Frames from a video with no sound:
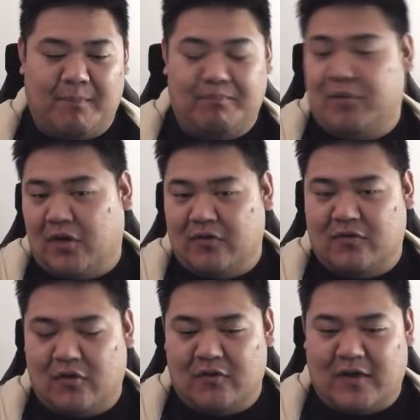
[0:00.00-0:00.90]

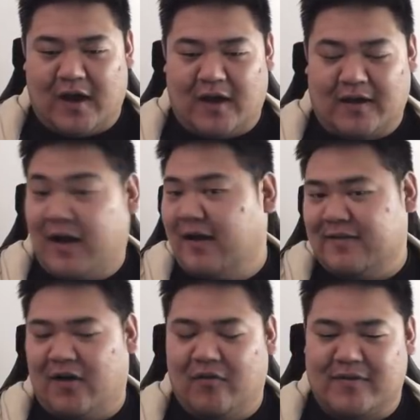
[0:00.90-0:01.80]
because those are
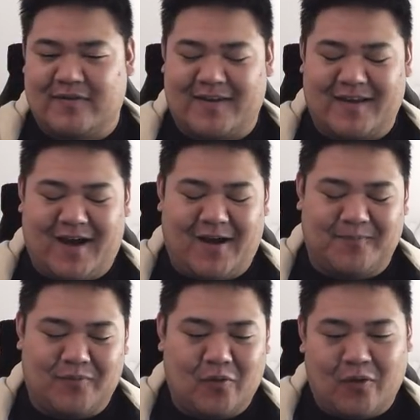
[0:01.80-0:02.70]
cards that obviously
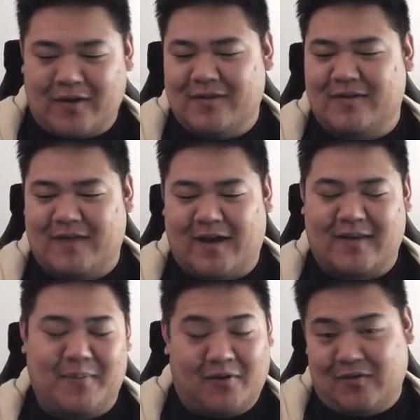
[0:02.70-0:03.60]
work into this
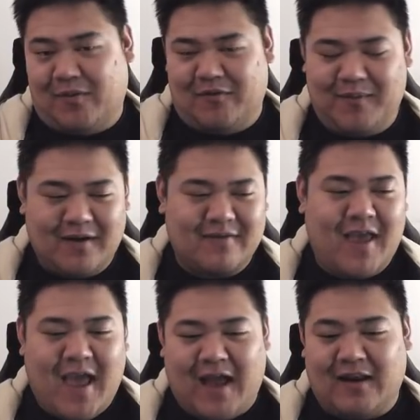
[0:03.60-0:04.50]
archetype because they're both monks,
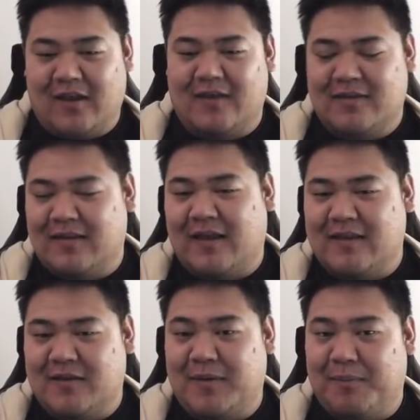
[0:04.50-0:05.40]
and they
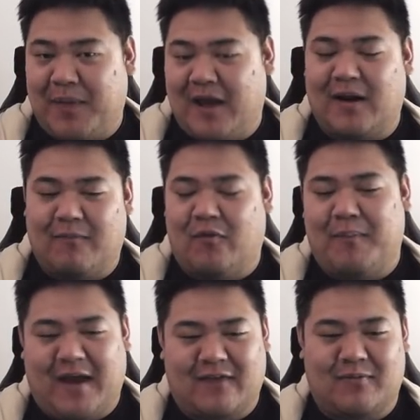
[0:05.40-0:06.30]
need to be paired up for
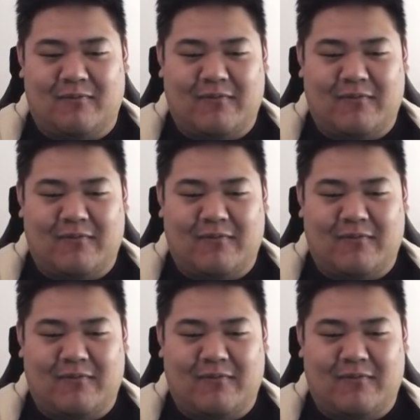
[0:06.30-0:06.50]
maximum